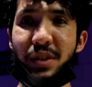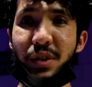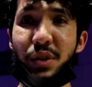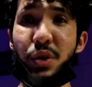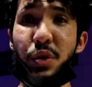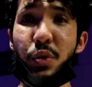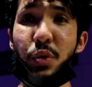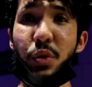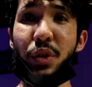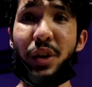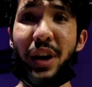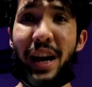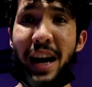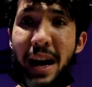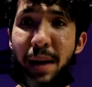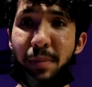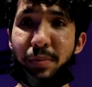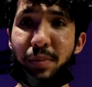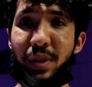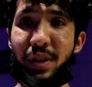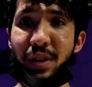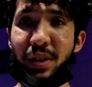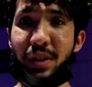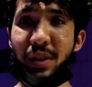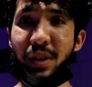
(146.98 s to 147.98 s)
you were
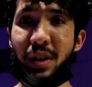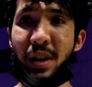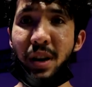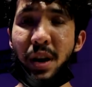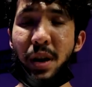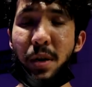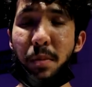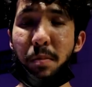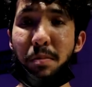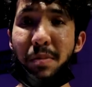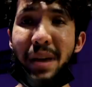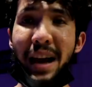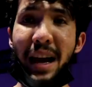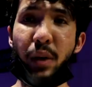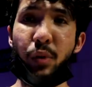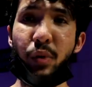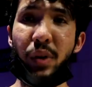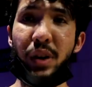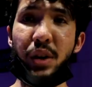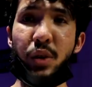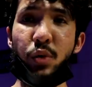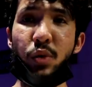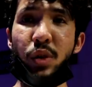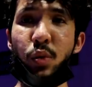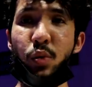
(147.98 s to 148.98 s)
happier back
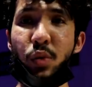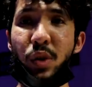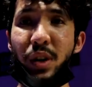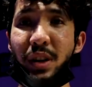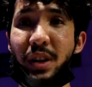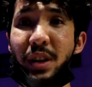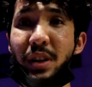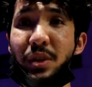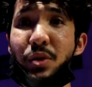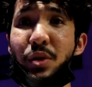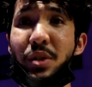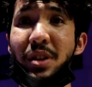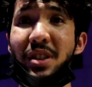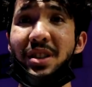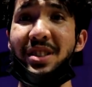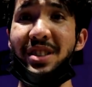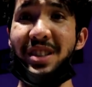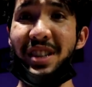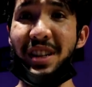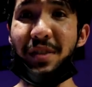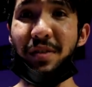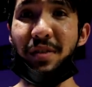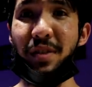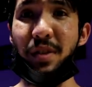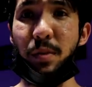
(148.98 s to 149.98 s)
when you were working to
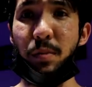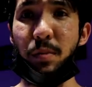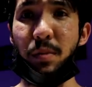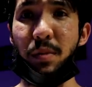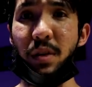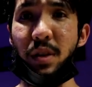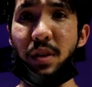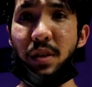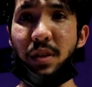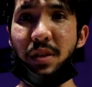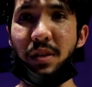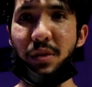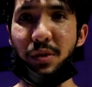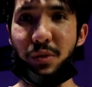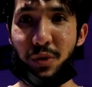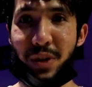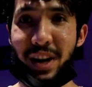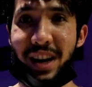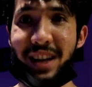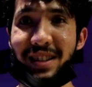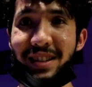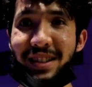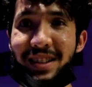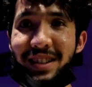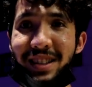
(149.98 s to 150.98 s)
achieve them,
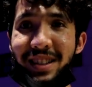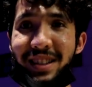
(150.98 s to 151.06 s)
right?